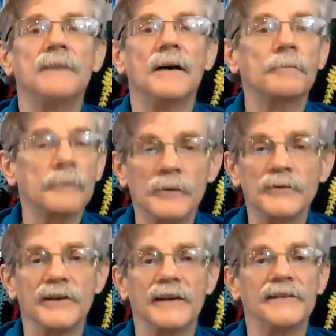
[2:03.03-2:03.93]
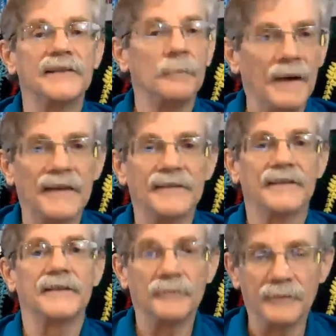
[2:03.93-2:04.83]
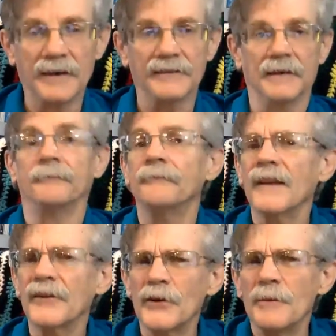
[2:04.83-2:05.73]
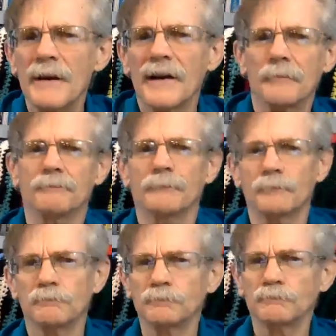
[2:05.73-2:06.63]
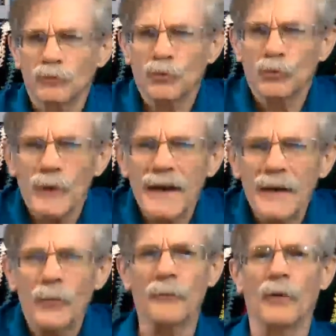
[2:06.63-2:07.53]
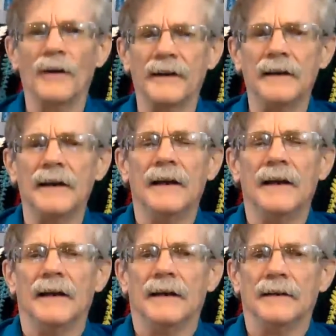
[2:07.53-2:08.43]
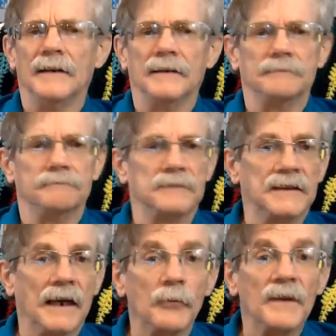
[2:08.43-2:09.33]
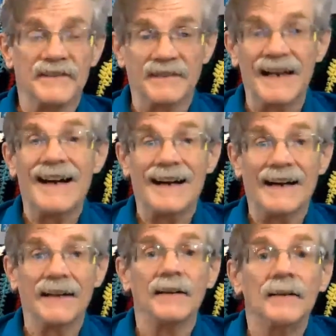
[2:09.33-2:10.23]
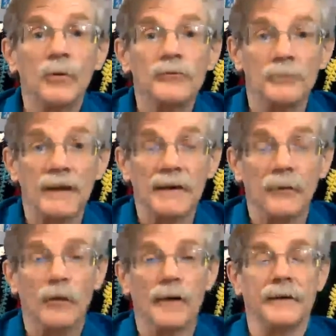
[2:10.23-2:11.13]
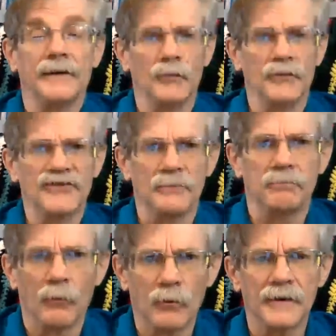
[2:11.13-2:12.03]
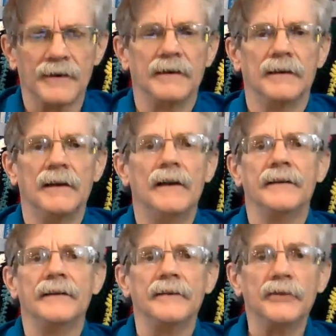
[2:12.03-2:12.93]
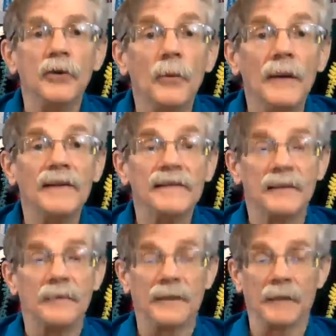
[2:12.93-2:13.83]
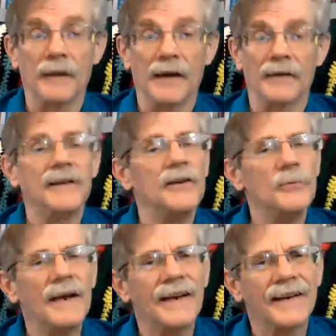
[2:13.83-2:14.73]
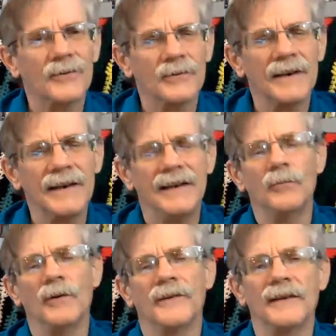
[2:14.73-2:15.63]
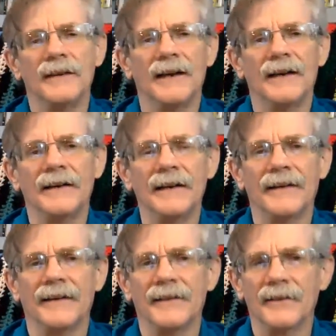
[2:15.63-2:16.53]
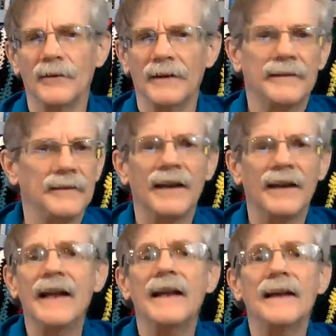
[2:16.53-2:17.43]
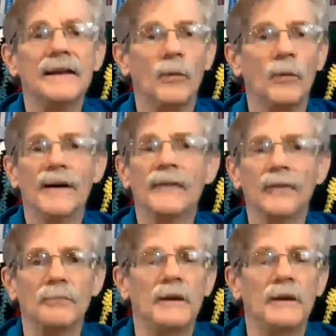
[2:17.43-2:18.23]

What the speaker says: approach is the best to fix it. So you may not agree with what the government side, which would be the one that would support doing something about it, you may not agree with the idea that they're going to take however